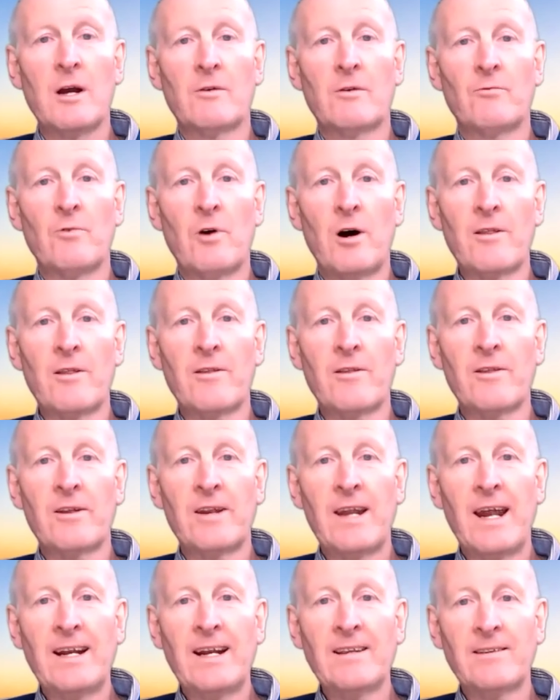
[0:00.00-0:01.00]
rather
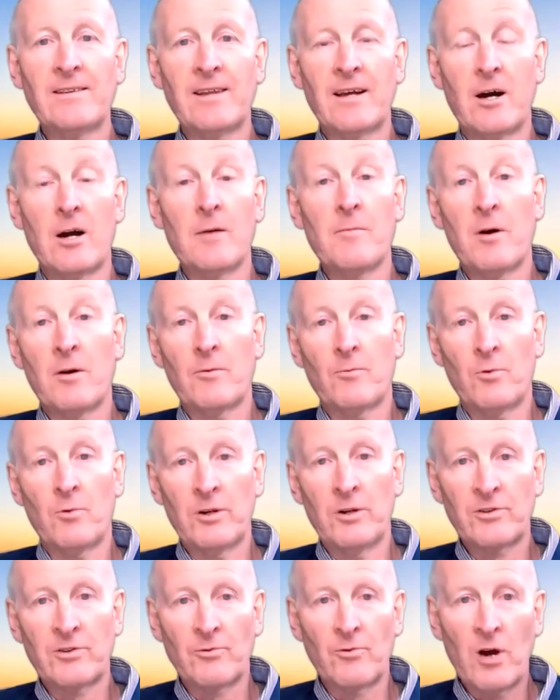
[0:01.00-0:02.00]
than anything I might
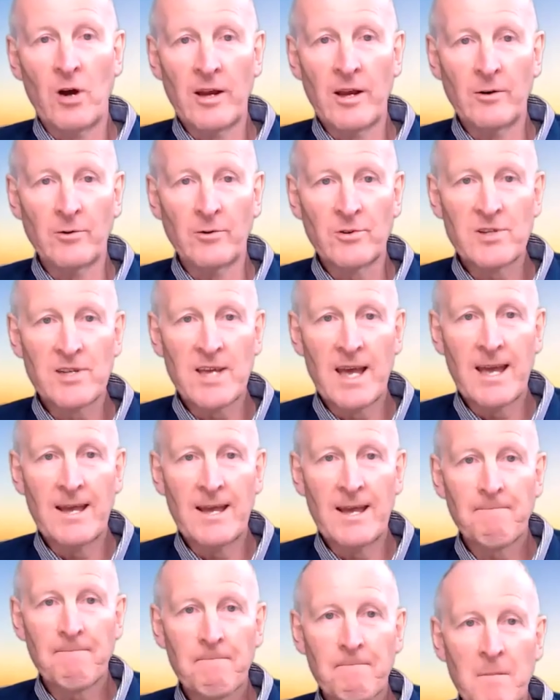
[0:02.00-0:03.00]
want to write or say.